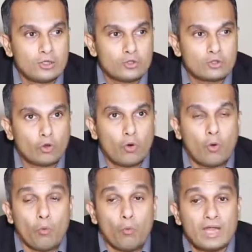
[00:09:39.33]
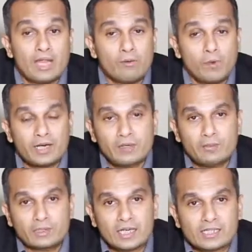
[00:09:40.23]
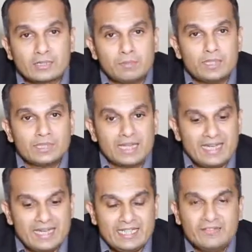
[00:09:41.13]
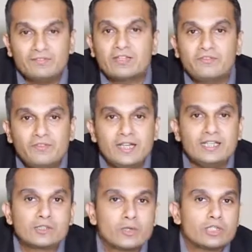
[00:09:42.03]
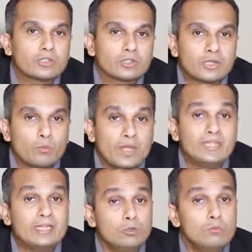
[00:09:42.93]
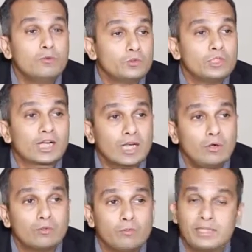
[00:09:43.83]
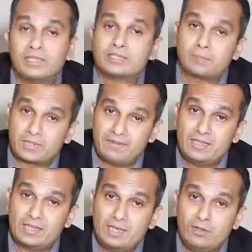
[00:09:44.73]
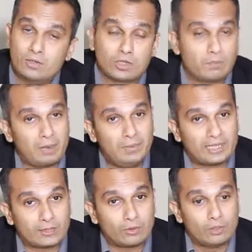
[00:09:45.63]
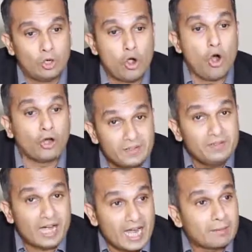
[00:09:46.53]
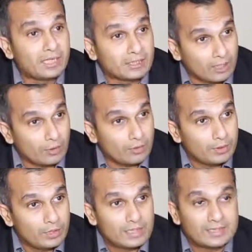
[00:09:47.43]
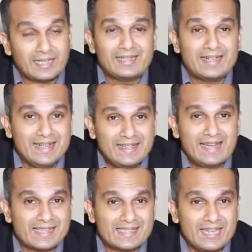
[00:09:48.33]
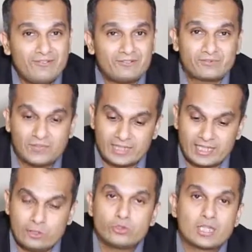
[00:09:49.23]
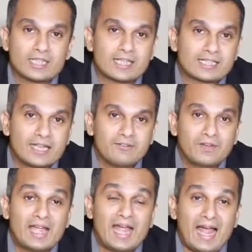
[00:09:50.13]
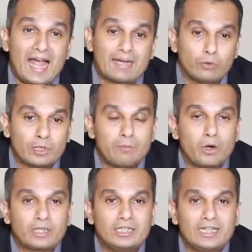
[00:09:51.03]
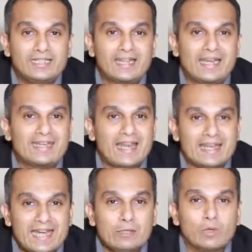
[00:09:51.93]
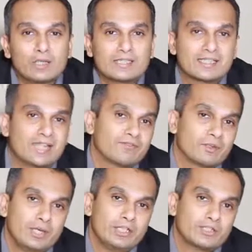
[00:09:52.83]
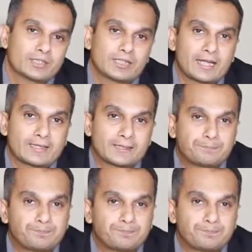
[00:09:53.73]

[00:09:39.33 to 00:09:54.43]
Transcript: So we are working with customers in different fields to ensure that when they do move to the cloud, whether it's a private cloud or a public cloud or even a hybrid cloud, that their data is safe, that the users are safe, and more importantly, their entire network is safe from malicious attacks.